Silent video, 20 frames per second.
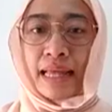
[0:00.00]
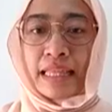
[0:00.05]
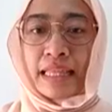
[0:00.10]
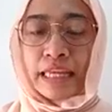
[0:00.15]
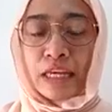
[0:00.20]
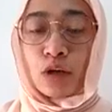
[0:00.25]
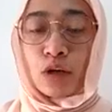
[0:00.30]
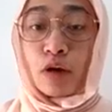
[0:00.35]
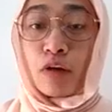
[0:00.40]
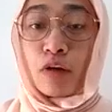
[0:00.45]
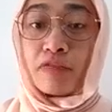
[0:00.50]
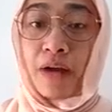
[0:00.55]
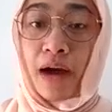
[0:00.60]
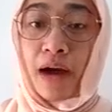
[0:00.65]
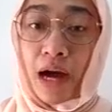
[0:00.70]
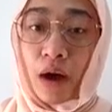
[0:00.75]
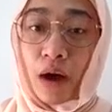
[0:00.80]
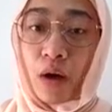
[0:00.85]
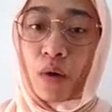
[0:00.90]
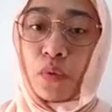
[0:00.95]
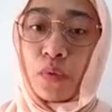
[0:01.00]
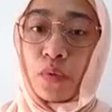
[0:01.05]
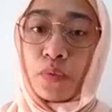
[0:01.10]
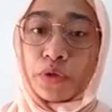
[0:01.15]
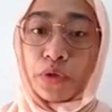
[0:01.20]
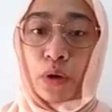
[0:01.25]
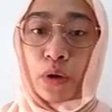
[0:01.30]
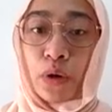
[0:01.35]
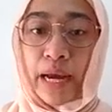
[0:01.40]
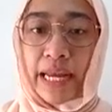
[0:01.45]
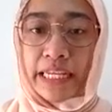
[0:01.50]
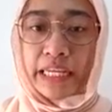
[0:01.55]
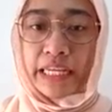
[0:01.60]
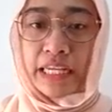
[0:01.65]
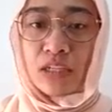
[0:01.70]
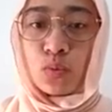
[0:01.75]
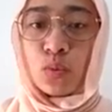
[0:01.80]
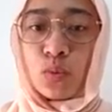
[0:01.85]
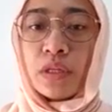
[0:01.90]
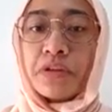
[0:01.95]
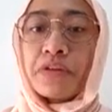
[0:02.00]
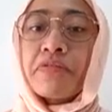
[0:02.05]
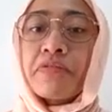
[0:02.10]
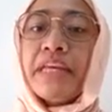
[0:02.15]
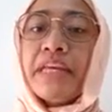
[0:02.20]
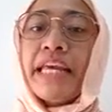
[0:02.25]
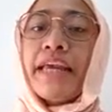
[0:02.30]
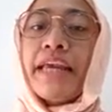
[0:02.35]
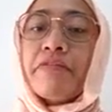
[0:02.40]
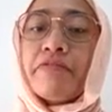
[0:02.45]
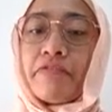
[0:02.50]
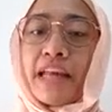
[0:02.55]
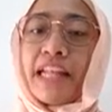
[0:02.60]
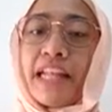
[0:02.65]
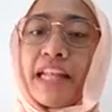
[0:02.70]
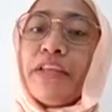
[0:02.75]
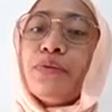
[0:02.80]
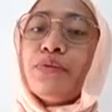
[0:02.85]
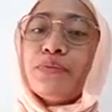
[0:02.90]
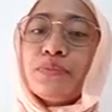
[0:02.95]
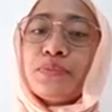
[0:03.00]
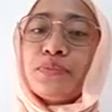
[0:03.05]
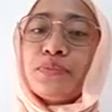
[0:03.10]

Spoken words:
think of how your ideas will create value,